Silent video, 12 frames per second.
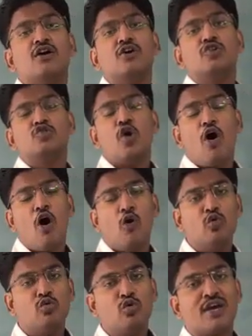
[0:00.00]
So
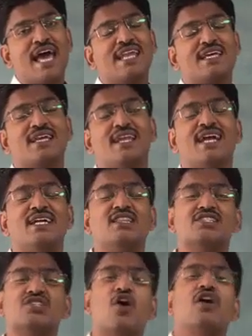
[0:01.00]
how to calculate
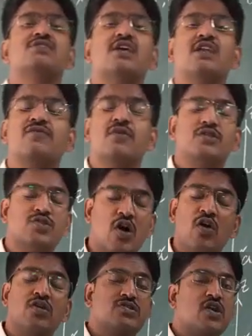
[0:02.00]
this cos alpha,
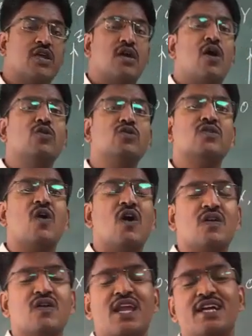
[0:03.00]
how to
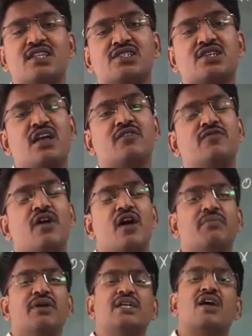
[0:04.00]
calculate this
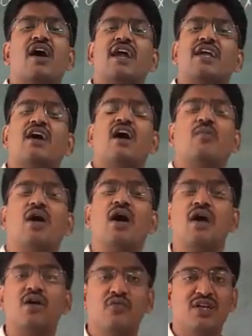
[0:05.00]
alpha, beta, and gamma?